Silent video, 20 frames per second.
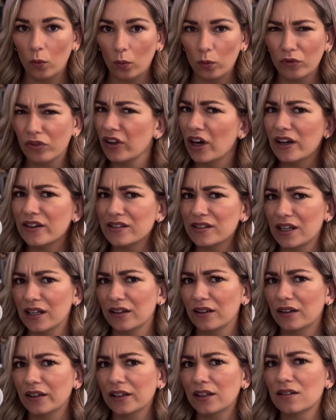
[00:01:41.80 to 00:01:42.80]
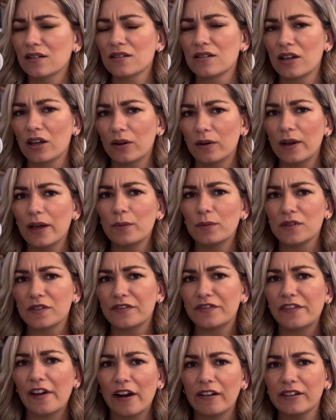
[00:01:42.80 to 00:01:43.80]
Thursday night, so it was
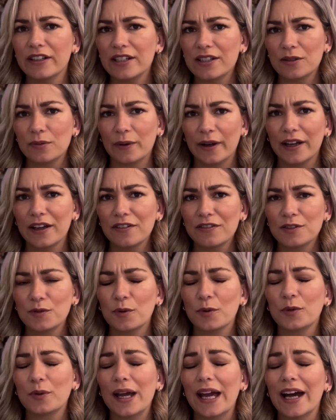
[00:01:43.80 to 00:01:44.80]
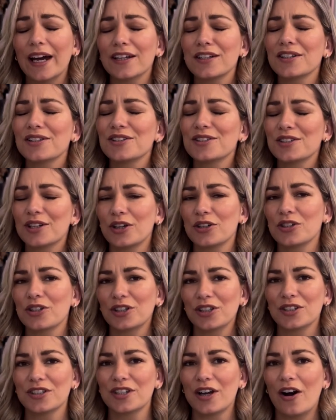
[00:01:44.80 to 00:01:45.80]
very swift, but we had such a
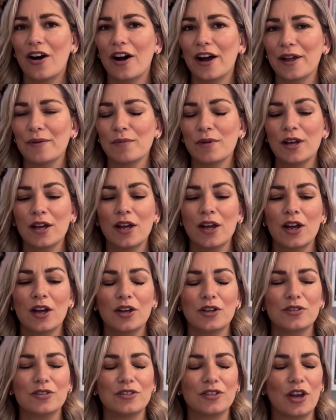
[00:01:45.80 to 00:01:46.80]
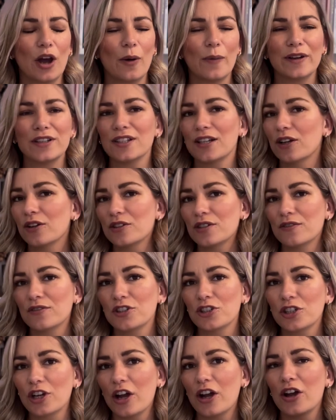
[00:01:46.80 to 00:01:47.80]
good time going to lots of
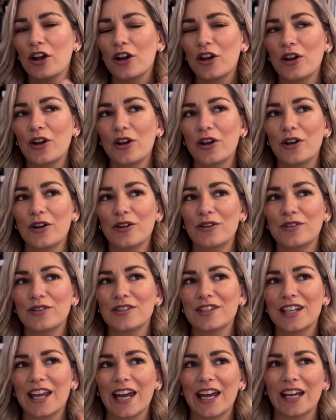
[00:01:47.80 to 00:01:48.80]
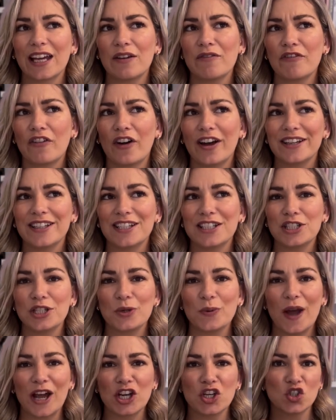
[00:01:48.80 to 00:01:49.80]
shows, getting invited
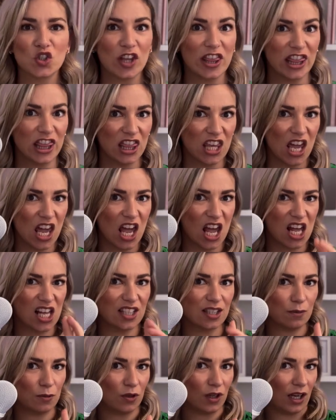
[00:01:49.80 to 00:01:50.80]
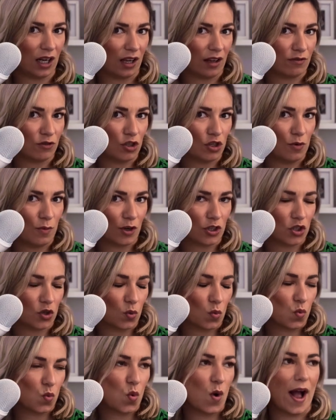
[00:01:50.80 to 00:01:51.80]
to extra things, I'm not going to give too much
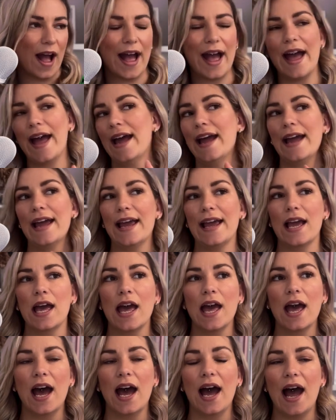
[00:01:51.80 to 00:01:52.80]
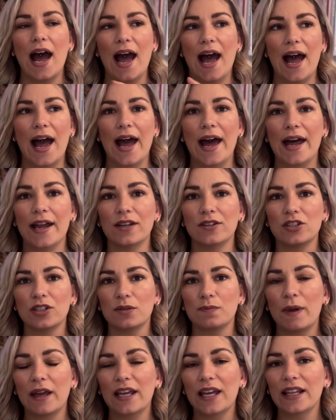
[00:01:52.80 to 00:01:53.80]
away, and just
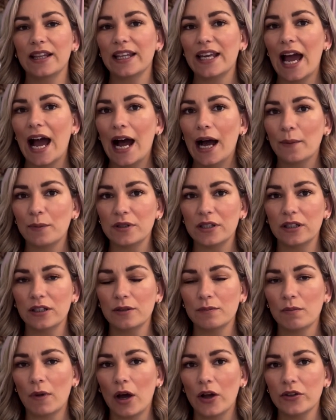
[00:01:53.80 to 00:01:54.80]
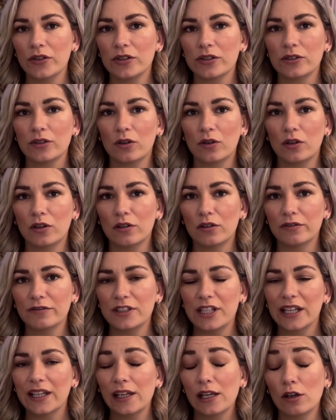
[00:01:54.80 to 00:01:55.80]
making the absolute most of
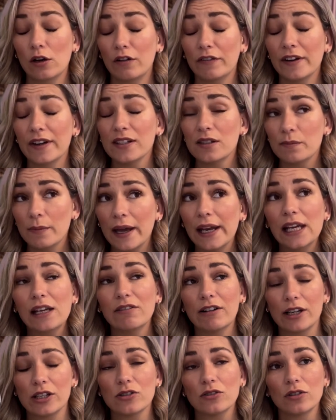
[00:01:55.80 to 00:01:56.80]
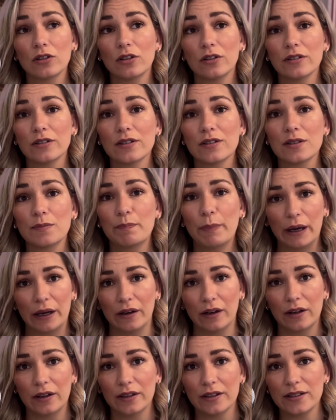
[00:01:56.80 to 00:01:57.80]
ticking off as many restaurants,
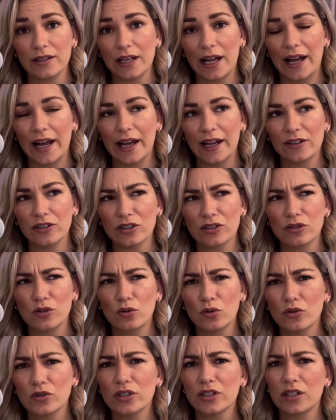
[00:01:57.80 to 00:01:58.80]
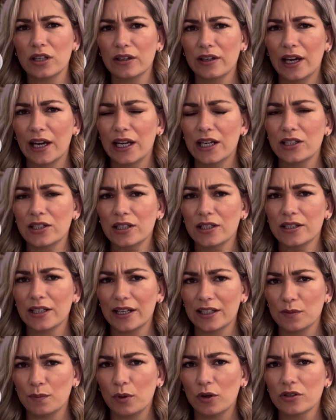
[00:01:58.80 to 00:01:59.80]
bars, and just gorgeous locations
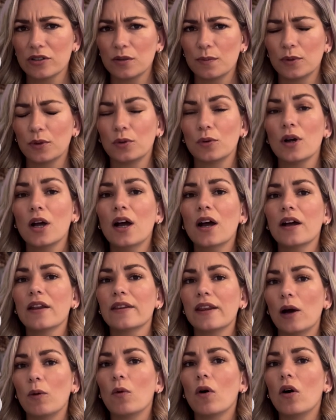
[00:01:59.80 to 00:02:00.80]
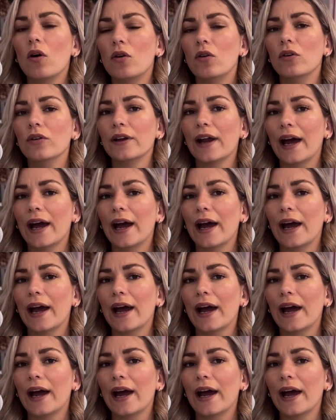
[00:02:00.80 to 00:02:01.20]
as possible that were on